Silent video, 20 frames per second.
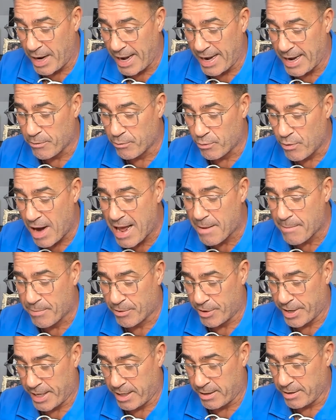a
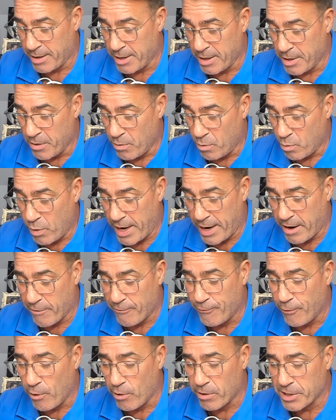robbery where
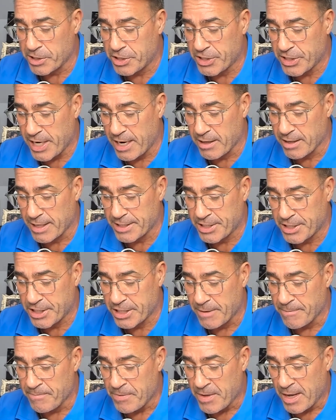four assailants